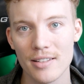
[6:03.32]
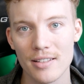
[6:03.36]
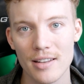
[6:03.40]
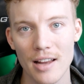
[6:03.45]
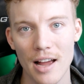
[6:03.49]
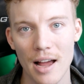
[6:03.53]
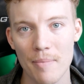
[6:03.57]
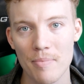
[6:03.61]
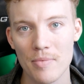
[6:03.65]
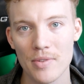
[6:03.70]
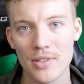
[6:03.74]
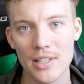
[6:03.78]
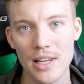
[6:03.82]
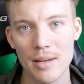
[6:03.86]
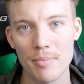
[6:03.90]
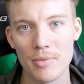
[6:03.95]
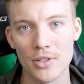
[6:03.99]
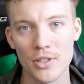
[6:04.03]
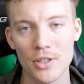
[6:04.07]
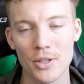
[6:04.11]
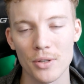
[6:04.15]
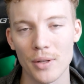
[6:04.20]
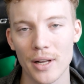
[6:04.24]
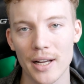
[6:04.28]
I'm the same
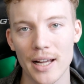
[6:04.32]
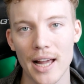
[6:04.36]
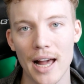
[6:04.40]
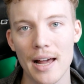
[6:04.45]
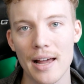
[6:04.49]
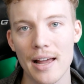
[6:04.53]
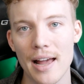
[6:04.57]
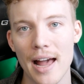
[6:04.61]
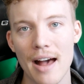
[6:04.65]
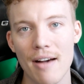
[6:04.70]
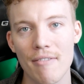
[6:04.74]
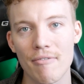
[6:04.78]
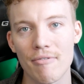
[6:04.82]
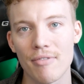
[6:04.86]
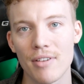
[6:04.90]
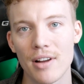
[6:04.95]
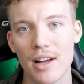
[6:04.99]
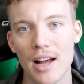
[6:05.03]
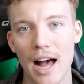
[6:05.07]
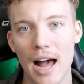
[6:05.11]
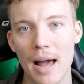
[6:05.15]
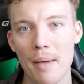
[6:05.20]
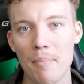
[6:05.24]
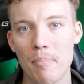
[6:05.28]
as you. Like I
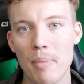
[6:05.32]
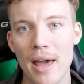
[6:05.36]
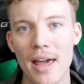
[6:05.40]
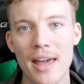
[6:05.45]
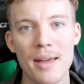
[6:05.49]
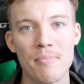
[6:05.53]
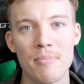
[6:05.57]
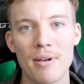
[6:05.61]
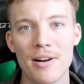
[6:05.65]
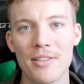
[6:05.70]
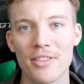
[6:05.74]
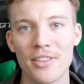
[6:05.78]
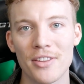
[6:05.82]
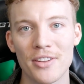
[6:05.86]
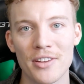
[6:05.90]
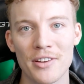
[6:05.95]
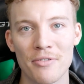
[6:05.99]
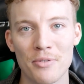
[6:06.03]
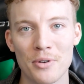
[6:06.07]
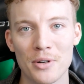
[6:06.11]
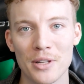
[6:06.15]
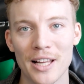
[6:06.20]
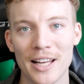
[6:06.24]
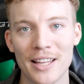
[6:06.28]
pay monthly
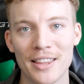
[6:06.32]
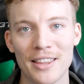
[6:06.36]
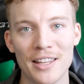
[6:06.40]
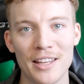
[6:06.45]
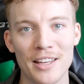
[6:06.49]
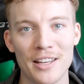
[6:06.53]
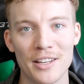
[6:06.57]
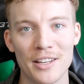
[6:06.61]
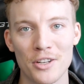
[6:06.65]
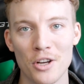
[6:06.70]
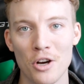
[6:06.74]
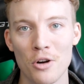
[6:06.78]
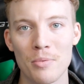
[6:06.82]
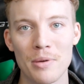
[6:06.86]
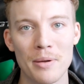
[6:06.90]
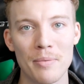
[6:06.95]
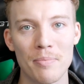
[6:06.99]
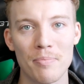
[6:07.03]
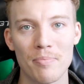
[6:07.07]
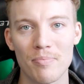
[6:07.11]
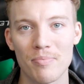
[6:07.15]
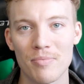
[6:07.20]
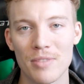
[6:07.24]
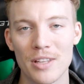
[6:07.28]
for like the Adobe,
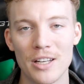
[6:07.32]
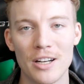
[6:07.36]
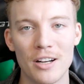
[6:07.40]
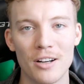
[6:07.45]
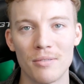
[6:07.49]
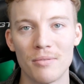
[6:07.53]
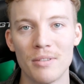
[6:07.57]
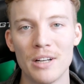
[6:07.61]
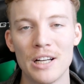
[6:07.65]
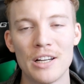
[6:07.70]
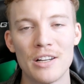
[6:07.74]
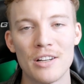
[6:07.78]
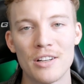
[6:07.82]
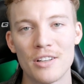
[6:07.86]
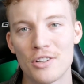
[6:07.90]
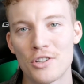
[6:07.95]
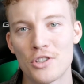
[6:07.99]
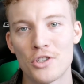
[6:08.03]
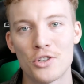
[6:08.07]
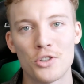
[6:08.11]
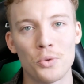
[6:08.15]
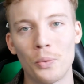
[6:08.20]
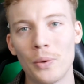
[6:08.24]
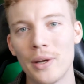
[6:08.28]

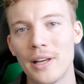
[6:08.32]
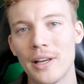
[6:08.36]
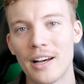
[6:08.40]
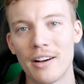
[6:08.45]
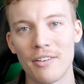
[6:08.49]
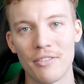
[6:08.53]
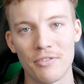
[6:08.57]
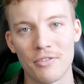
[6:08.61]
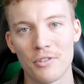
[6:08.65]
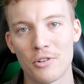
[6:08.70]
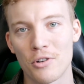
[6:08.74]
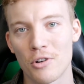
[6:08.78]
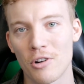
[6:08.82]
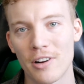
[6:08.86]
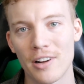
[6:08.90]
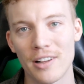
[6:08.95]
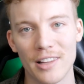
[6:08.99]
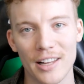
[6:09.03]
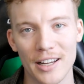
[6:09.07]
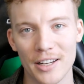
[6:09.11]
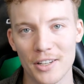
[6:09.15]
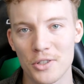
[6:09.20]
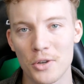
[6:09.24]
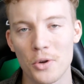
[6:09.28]
suite of
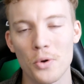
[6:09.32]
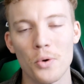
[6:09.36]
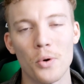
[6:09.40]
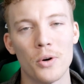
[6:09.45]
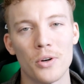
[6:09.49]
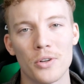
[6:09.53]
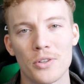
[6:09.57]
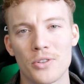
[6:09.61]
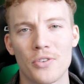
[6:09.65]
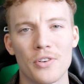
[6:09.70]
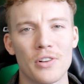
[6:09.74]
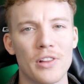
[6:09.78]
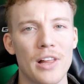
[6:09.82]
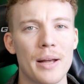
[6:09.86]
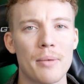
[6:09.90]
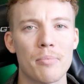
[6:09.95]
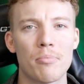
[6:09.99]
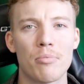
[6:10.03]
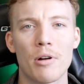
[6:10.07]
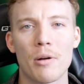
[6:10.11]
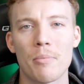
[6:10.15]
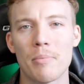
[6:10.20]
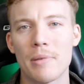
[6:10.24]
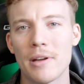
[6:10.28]
tools for like
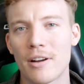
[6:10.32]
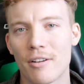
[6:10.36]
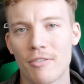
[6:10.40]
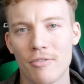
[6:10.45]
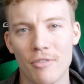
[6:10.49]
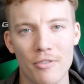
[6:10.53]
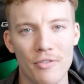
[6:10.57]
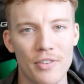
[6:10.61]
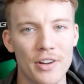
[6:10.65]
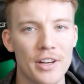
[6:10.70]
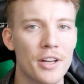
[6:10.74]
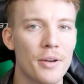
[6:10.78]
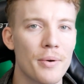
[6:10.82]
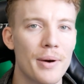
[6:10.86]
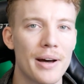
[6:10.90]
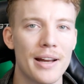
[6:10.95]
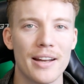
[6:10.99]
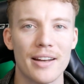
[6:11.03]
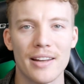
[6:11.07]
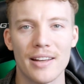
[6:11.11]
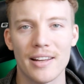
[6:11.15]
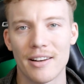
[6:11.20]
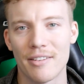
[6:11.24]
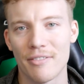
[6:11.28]
Premiere for video
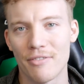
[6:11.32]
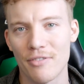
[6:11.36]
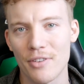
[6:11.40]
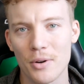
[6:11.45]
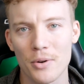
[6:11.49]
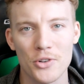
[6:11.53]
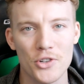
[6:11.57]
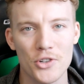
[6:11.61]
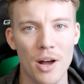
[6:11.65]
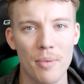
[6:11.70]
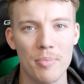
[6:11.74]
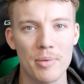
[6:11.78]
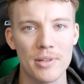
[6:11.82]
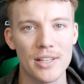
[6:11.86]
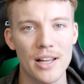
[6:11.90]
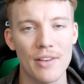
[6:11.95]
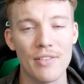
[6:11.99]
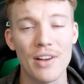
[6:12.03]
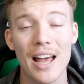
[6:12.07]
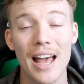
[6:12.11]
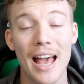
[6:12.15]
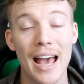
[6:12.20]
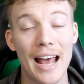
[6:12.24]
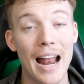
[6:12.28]
editing and Photoshop and stuff.
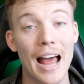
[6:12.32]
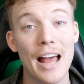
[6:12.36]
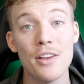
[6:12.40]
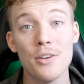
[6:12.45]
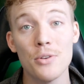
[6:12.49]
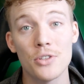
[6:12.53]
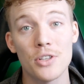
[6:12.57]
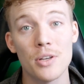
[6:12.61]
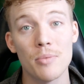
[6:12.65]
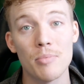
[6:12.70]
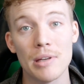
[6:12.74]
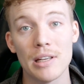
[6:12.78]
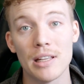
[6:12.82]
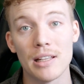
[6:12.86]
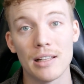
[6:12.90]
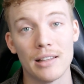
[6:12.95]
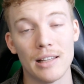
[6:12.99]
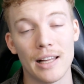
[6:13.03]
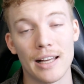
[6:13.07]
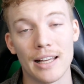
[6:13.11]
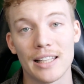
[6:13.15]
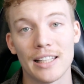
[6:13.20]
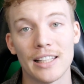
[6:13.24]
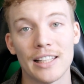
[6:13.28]
And I used to be
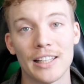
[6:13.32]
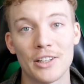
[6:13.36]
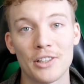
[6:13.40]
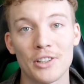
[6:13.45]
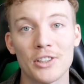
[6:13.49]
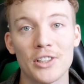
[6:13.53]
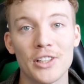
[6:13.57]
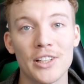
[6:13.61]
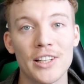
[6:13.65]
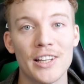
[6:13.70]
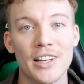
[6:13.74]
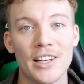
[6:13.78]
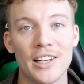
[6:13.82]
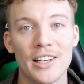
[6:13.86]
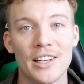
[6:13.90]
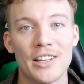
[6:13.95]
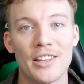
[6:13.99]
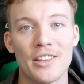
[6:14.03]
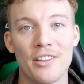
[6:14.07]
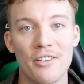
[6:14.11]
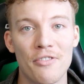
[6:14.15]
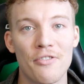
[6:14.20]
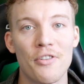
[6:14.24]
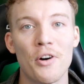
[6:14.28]
like literally
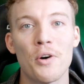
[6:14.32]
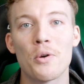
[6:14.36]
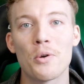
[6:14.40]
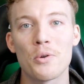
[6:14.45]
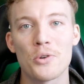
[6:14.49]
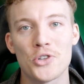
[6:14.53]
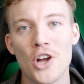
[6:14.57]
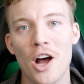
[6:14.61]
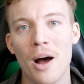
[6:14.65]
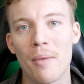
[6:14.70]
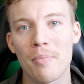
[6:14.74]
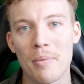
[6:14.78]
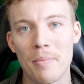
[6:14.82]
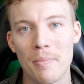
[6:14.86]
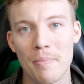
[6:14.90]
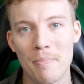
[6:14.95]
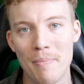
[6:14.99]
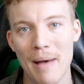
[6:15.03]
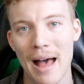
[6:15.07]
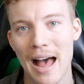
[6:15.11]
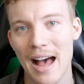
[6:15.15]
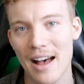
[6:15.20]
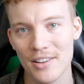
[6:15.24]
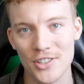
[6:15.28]
the Photoshop
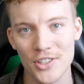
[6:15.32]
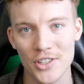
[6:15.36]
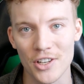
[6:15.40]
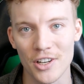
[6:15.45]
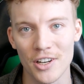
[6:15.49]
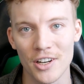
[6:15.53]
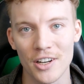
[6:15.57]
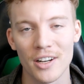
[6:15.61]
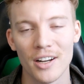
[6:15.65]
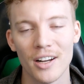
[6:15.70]
master,